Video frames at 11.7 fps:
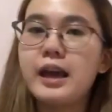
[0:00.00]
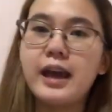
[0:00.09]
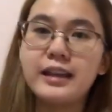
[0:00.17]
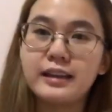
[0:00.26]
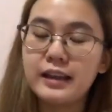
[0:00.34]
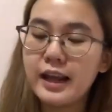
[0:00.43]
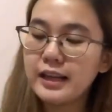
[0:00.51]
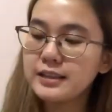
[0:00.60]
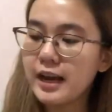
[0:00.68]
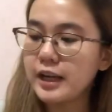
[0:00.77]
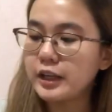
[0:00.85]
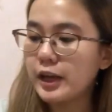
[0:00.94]
And next
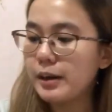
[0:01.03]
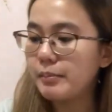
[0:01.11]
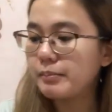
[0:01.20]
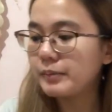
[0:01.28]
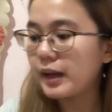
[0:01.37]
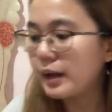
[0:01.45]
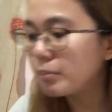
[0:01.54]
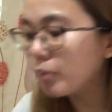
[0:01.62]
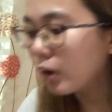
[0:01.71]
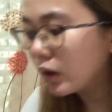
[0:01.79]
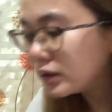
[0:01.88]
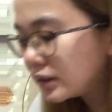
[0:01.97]
item that I bought